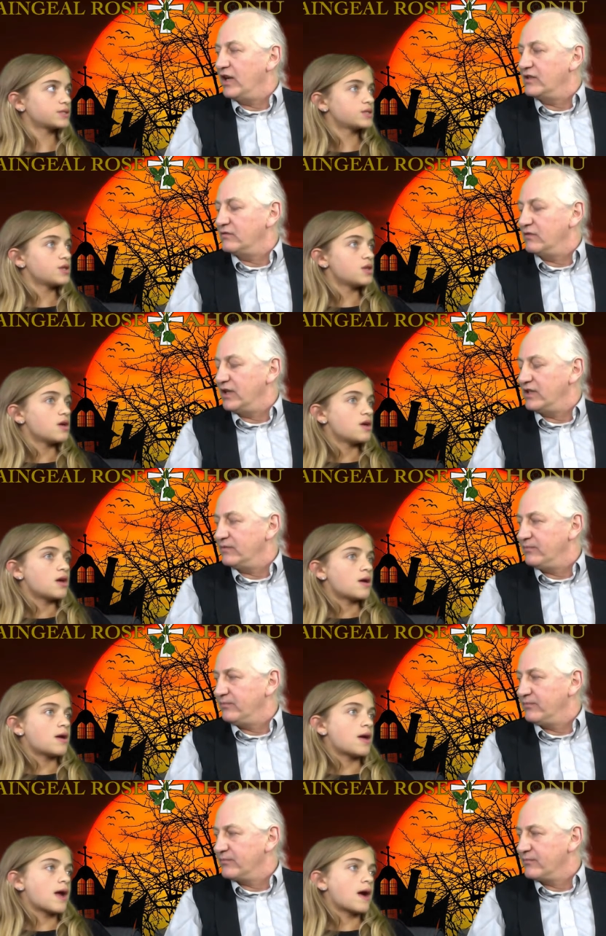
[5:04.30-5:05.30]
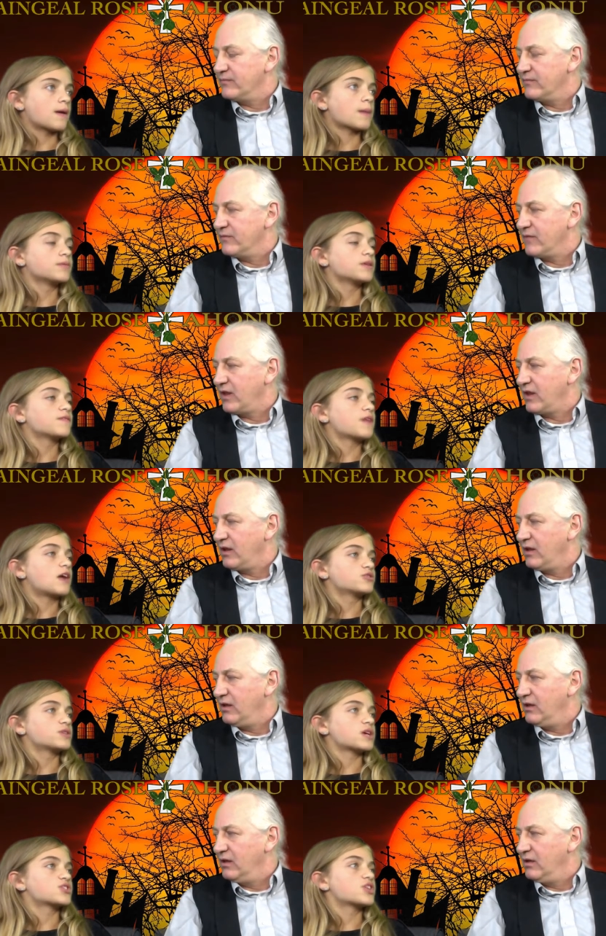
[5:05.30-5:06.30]
Speaker 1: Right, right.
Speaker 2: And I believe the house
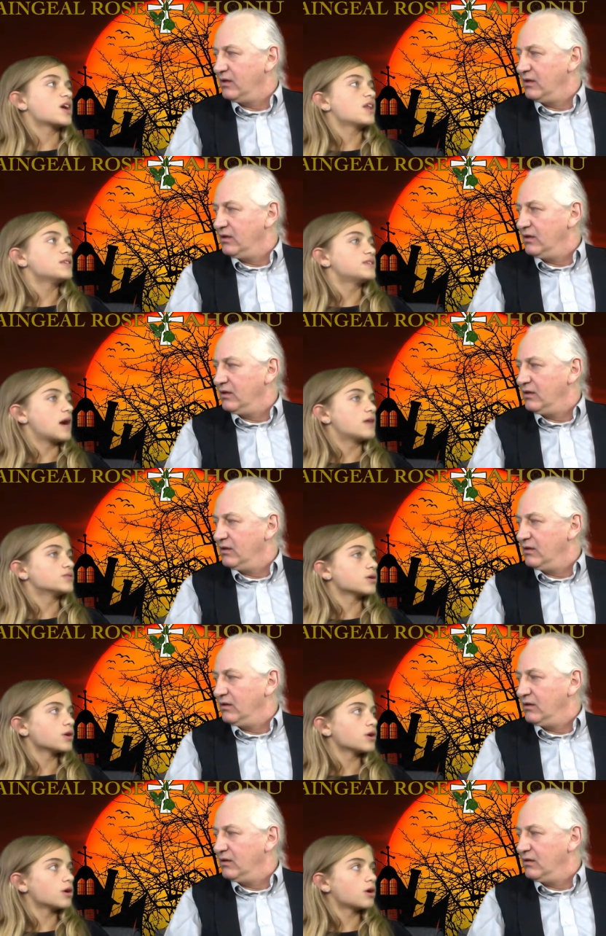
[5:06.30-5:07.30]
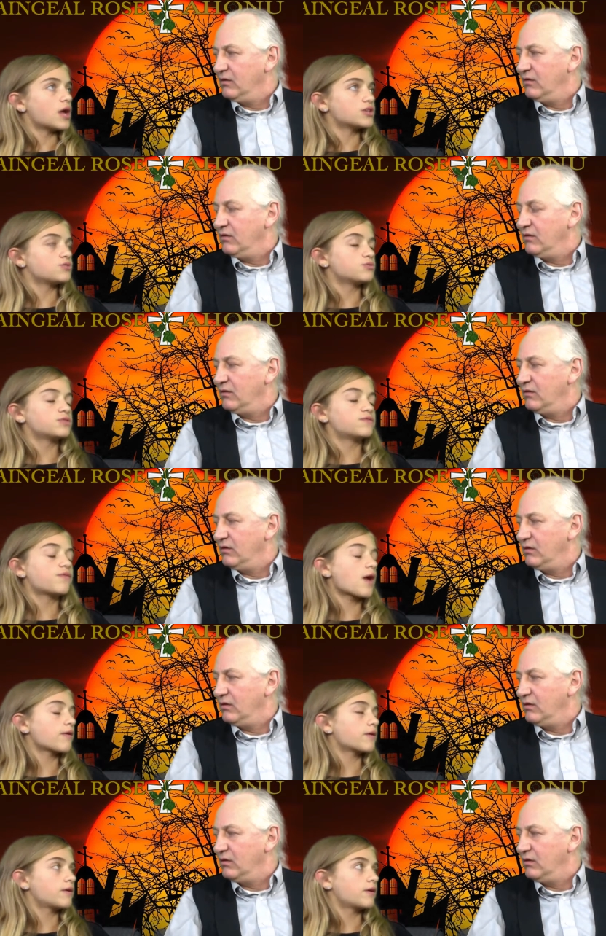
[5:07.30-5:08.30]
was actually handed down to her, and she was
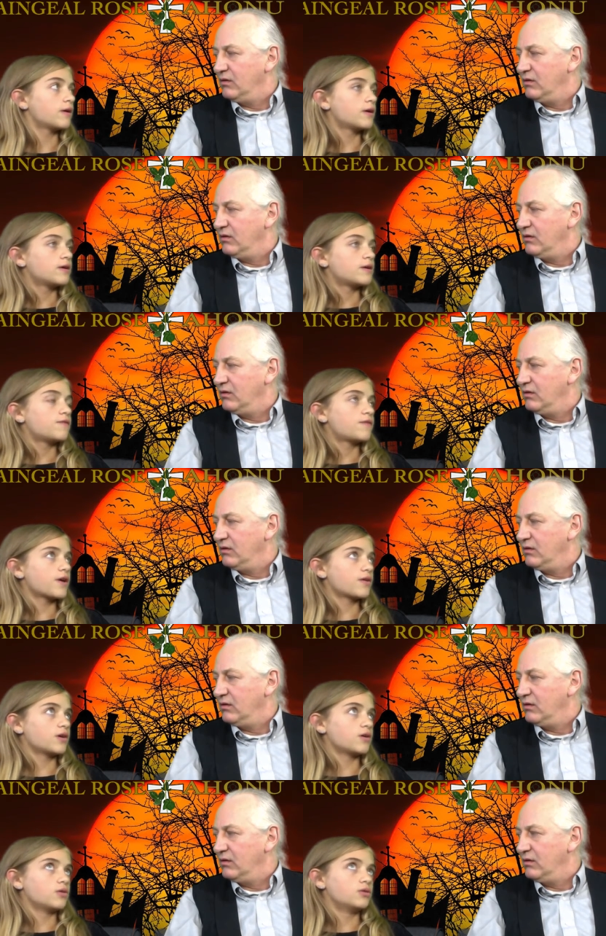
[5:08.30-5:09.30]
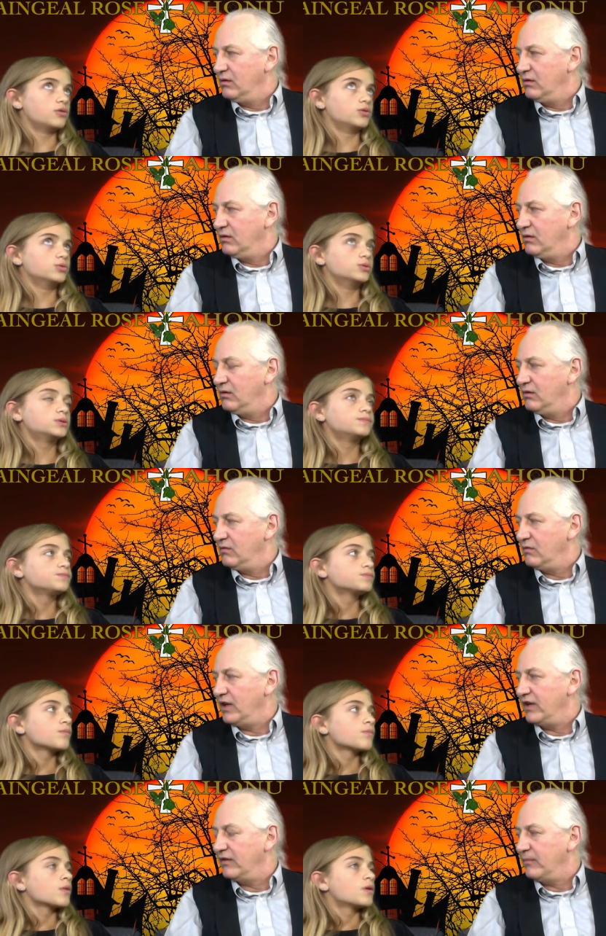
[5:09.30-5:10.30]
very, very old.
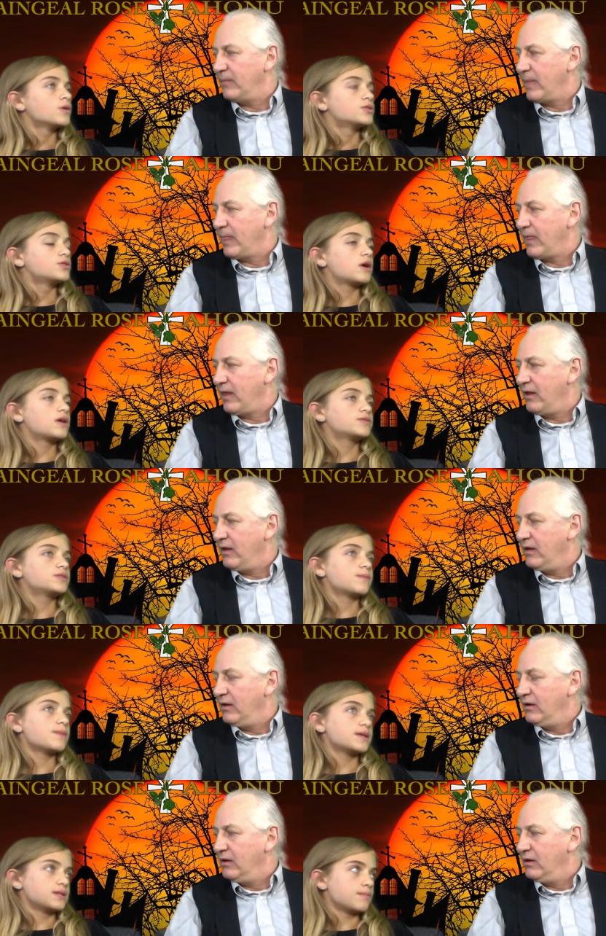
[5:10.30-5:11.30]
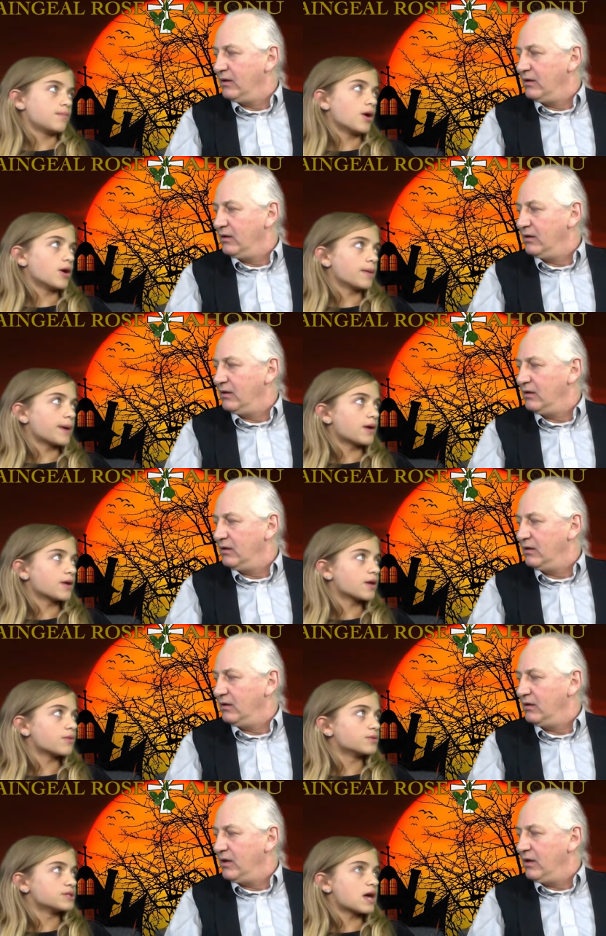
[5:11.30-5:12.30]
Right. So that was the amazing part about
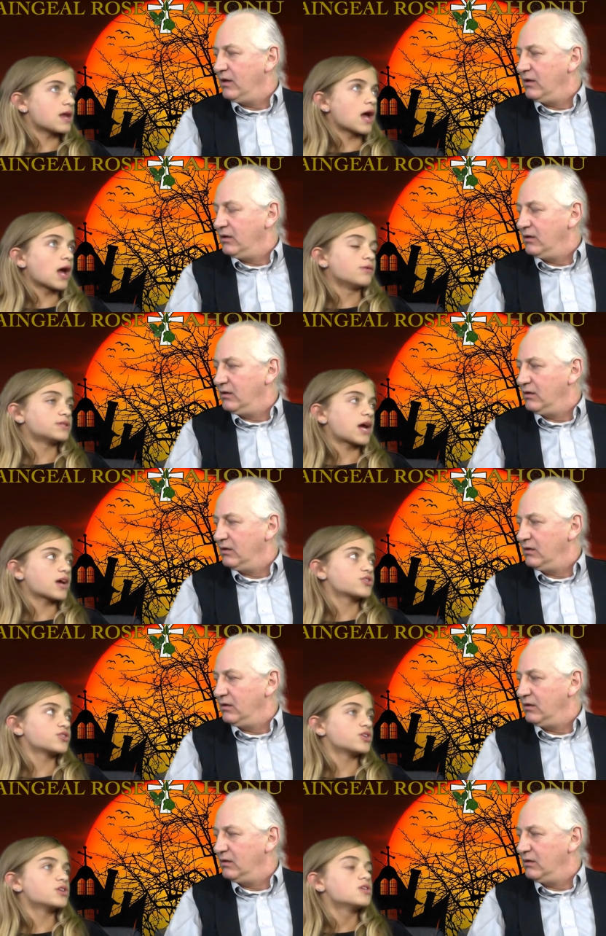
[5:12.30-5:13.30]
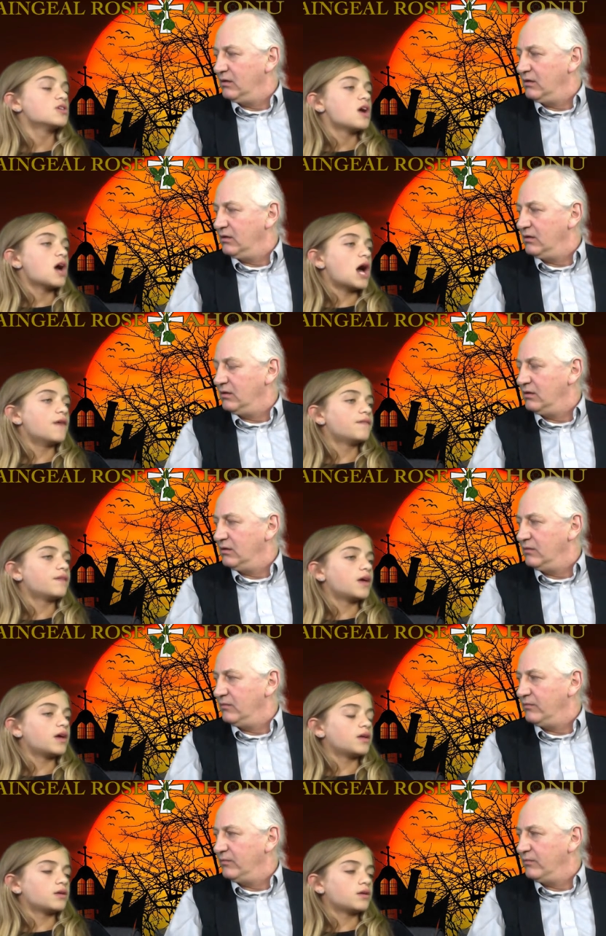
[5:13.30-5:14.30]
it was that I was actually, and
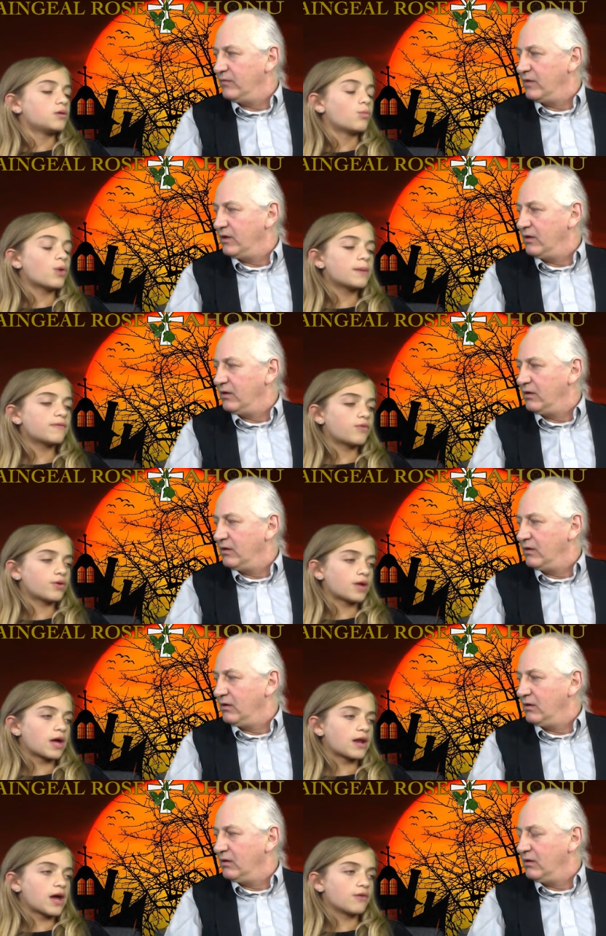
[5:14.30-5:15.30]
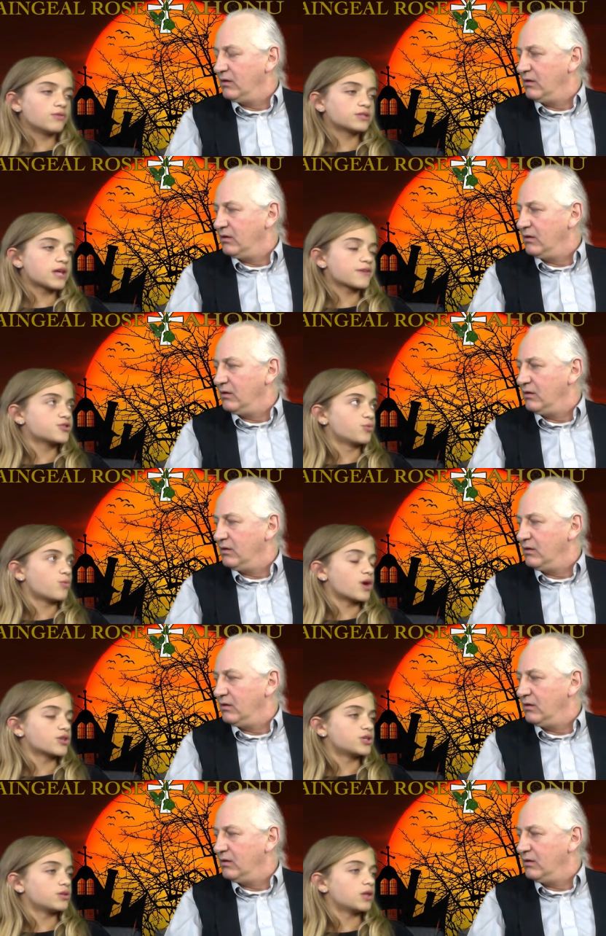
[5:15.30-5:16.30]
then way before that, I was actually
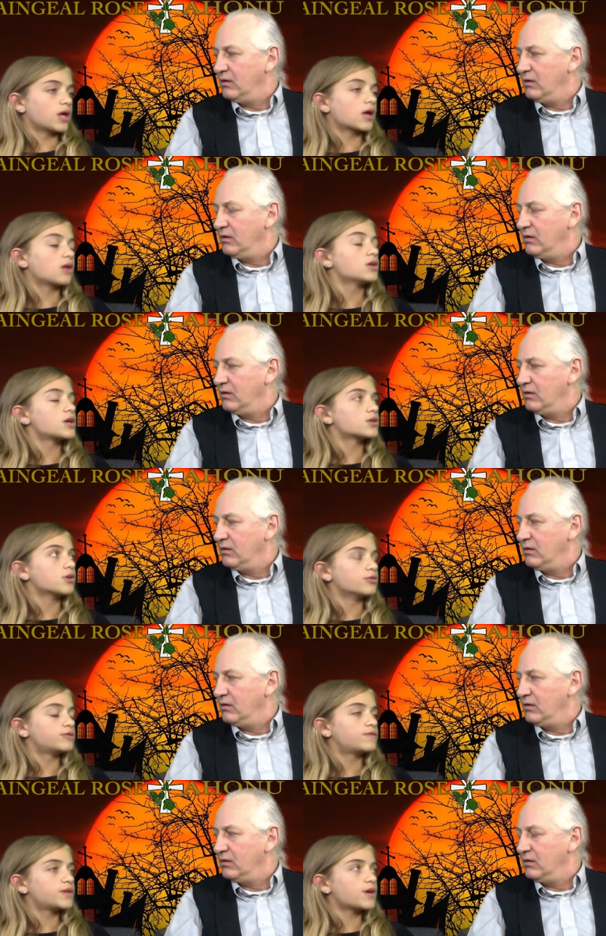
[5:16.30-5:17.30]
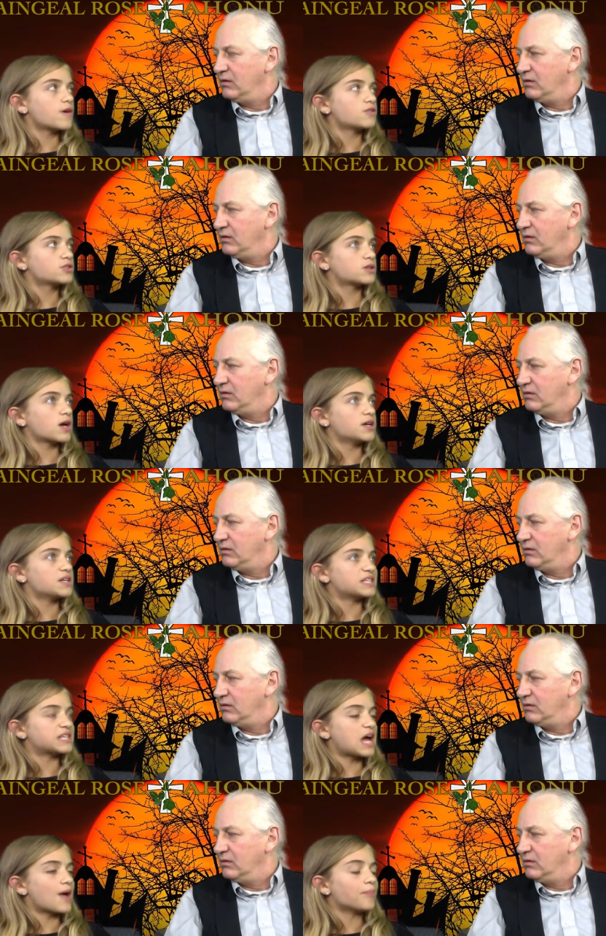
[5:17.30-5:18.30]
watching like a lot of ghost videos
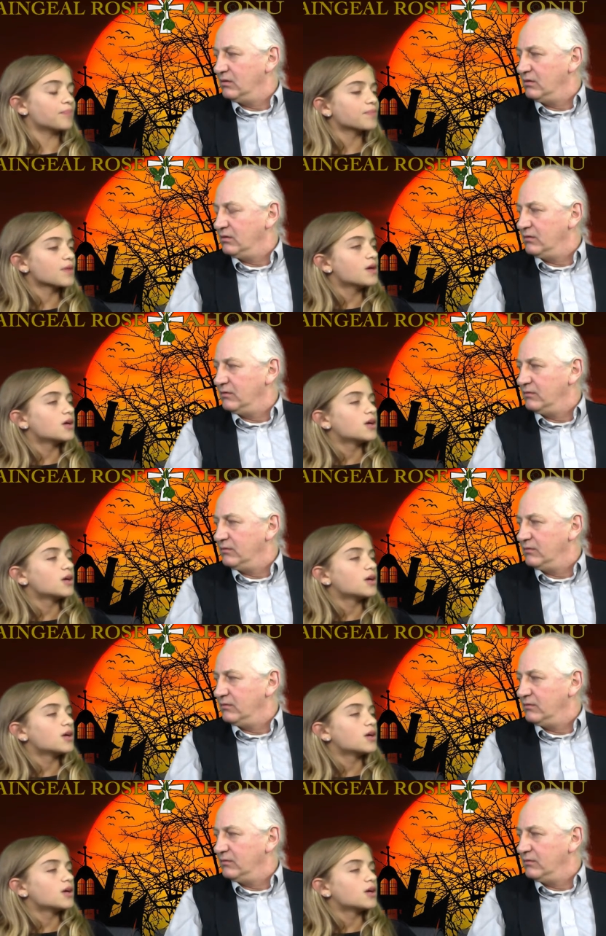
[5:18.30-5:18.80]
because um,